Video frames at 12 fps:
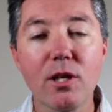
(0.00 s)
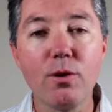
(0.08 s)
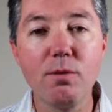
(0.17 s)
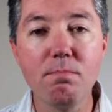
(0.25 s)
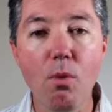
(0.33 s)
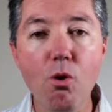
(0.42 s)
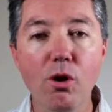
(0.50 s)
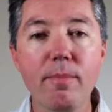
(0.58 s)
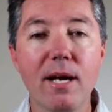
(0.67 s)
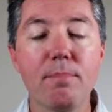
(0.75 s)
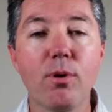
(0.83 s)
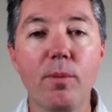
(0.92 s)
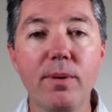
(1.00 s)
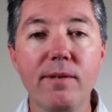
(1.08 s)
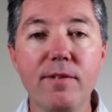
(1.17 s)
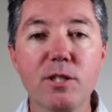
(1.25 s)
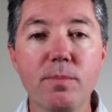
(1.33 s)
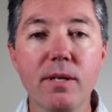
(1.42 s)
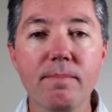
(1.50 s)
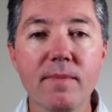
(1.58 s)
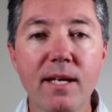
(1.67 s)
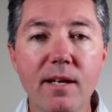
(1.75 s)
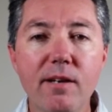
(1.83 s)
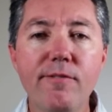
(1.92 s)
learn more about property investment,
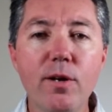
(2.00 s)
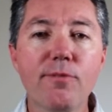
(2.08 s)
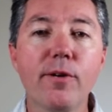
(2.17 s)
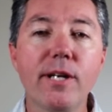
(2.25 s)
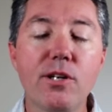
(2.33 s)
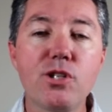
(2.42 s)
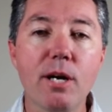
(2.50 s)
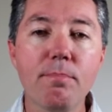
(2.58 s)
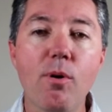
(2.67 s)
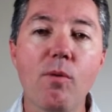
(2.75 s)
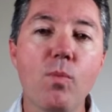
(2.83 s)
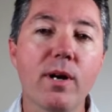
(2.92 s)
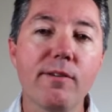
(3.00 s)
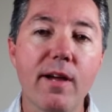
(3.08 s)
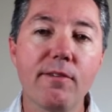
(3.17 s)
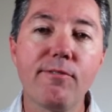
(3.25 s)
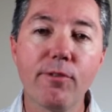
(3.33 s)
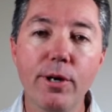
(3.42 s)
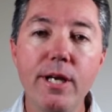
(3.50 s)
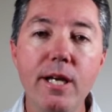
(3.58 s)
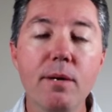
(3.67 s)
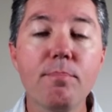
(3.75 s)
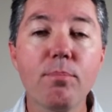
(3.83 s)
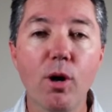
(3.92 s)
feel free to jump on one of our free
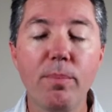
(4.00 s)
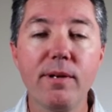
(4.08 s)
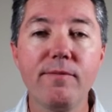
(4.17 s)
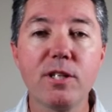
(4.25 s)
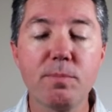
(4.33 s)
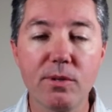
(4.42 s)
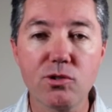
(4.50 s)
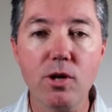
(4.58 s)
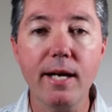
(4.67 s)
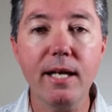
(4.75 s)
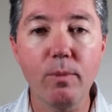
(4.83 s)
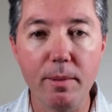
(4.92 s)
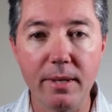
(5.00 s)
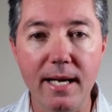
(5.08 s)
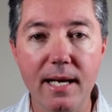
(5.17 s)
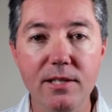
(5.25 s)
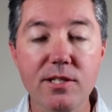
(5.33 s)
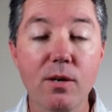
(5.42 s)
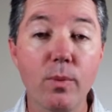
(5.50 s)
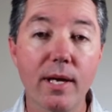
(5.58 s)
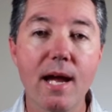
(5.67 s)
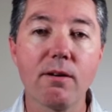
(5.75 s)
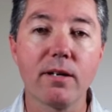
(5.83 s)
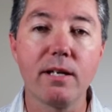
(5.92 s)
property investment training webinars that we're
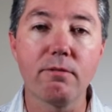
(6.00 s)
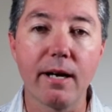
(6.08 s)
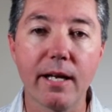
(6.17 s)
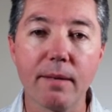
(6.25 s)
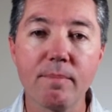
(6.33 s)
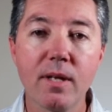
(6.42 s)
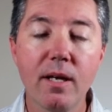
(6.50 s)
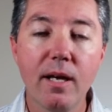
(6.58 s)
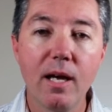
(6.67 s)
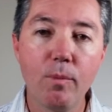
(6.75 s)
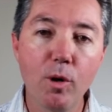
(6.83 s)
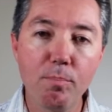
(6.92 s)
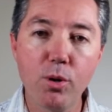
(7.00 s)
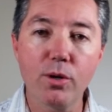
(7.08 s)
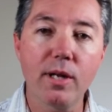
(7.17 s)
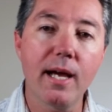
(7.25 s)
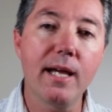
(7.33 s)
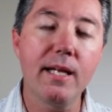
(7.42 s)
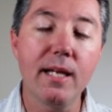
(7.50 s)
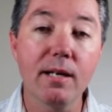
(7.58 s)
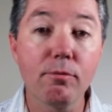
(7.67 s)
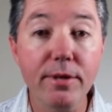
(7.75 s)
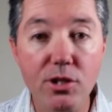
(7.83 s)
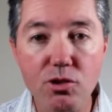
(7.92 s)
currently running, and we'll put a
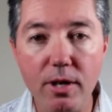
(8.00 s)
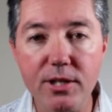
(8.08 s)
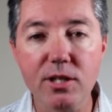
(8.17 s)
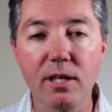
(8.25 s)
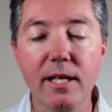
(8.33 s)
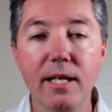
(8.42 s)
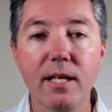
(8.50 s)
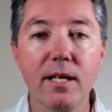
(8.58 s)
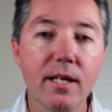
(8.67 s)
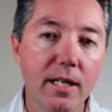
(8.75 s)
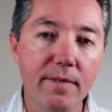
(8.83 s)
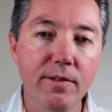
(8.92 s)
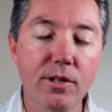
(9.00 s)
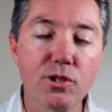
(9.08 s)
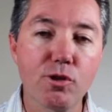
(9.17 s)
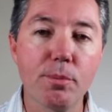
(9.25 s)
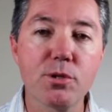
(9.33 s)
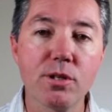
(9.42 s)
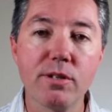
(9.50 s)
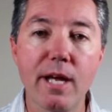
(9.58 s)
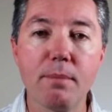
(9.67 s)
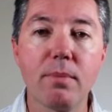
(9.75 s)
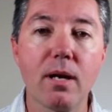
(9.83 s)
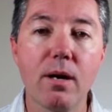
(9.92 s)
registration link in the description
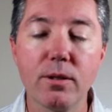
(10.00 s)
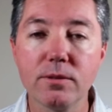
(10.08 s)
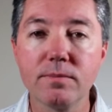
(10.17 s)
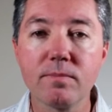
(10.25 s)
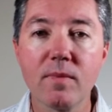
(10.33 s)
down below.